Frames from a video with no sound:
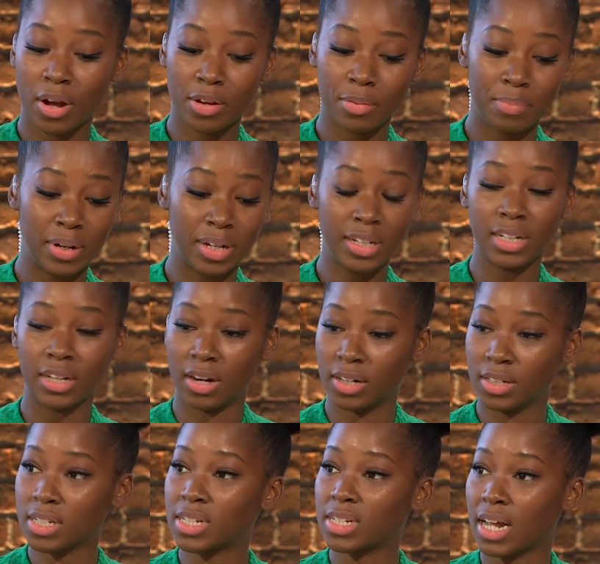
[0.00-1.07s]
I completely
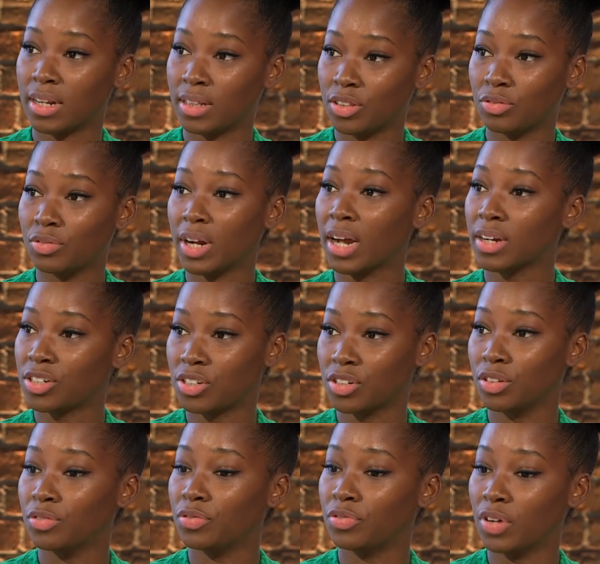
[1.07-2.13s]
understand the reaction
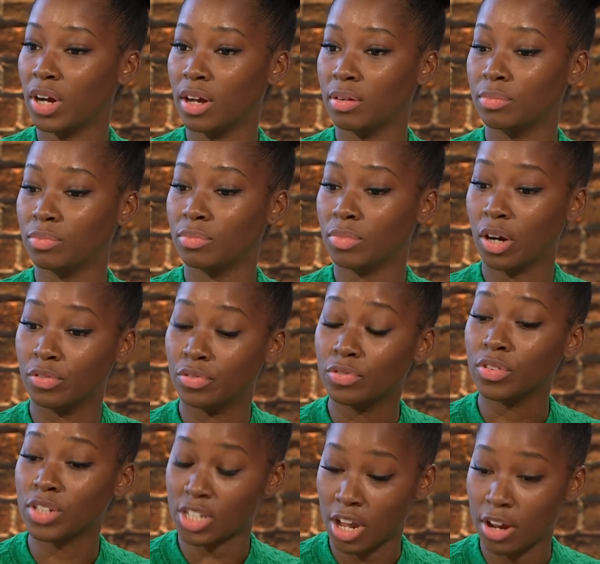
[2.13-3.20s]
of, um, of
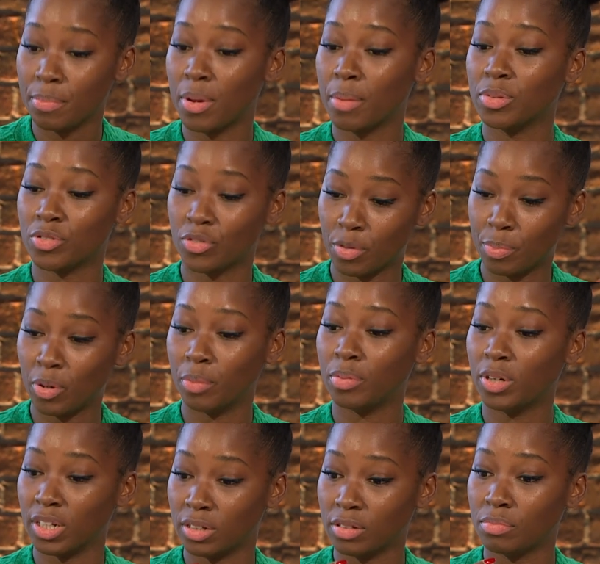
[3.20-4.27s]
certain members of the
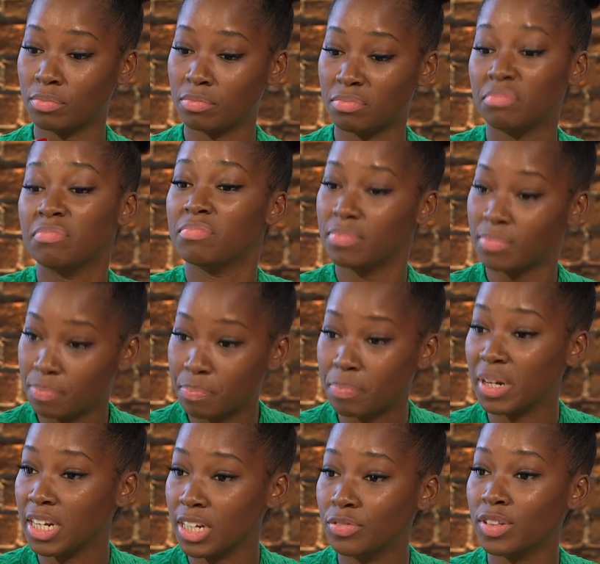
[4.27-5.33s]
public
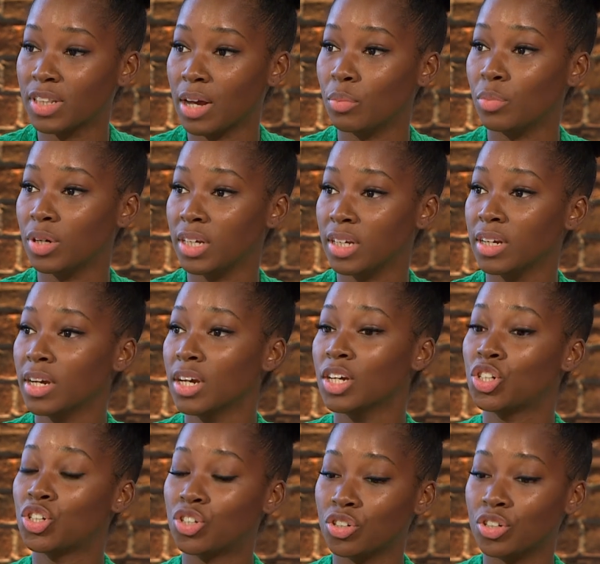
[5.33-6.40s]
believing that we
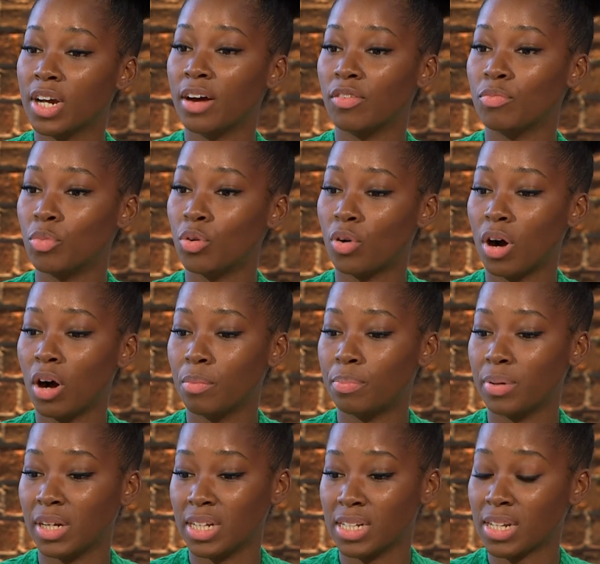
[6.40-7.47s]
should have more armed
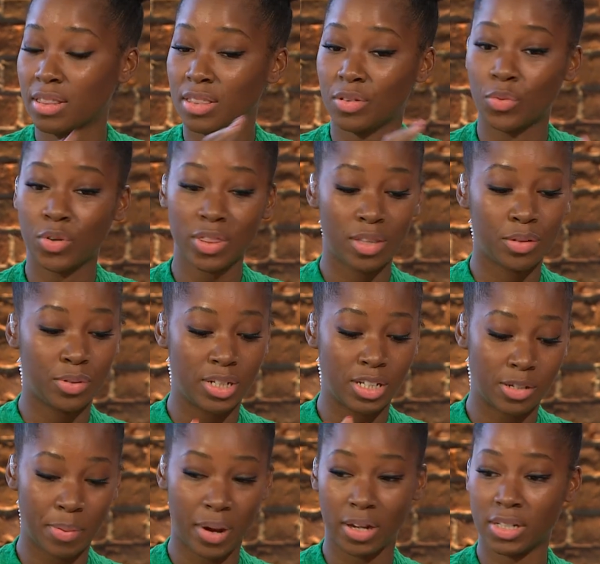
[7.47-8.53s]
police. I think one thing we need
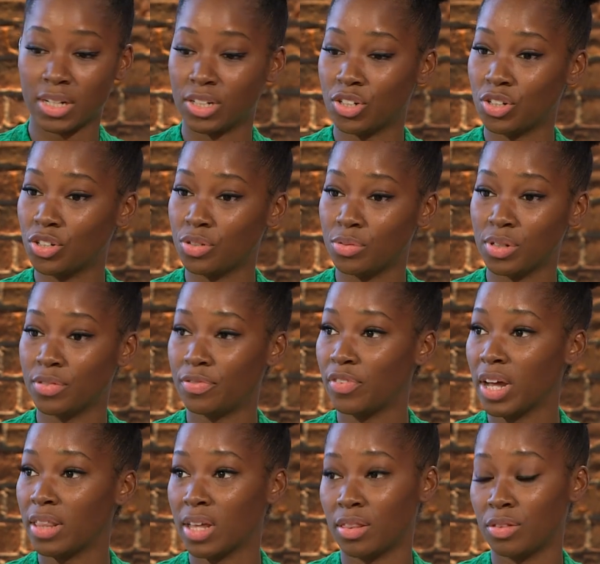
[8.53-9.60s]
to pay attention to is the
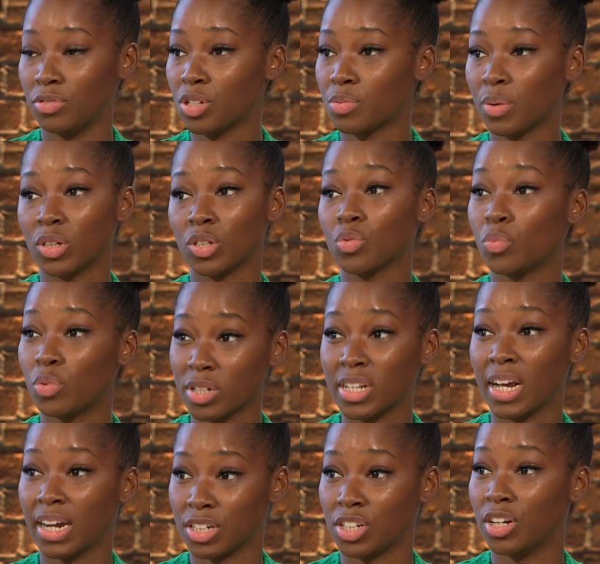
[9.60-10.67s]
fact that the response was
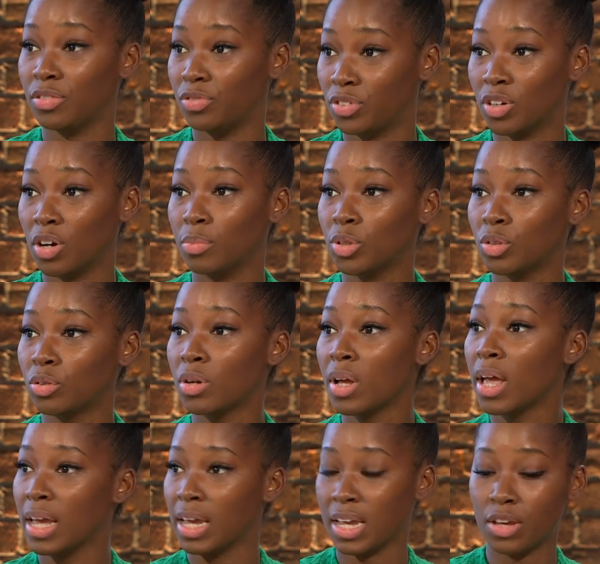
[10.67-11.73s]
actually phenomenal.
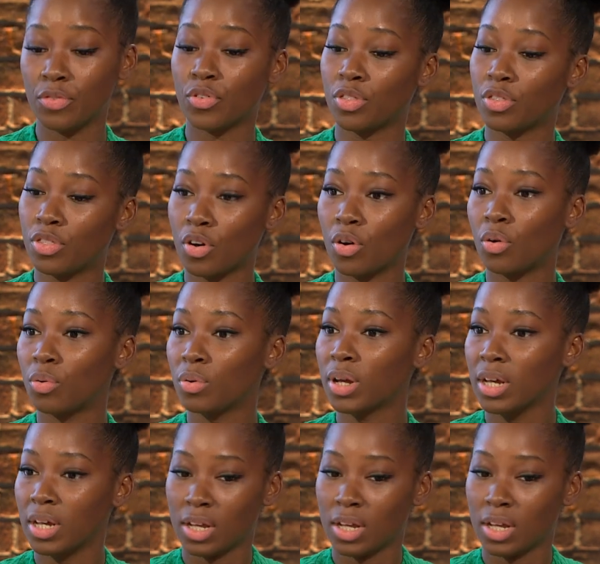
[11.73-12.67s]
Even though